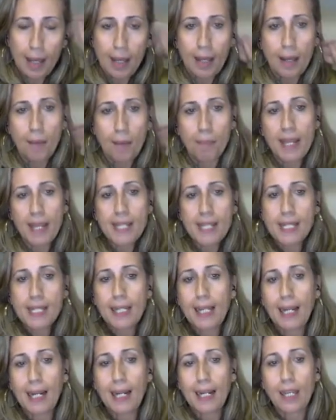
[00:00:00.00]

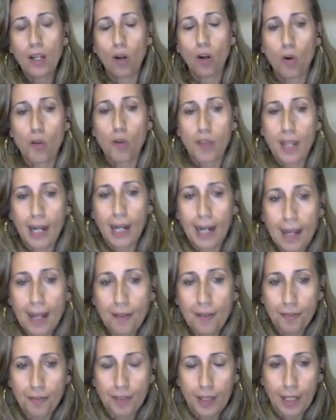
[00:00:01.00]
basically on the
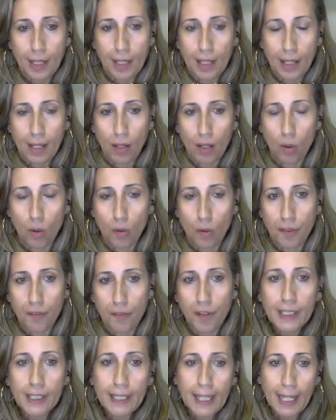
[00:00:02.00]
left, on the
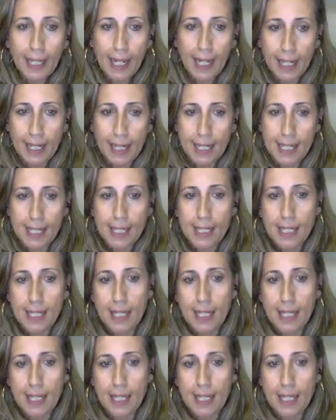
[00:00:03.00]
vertical axis,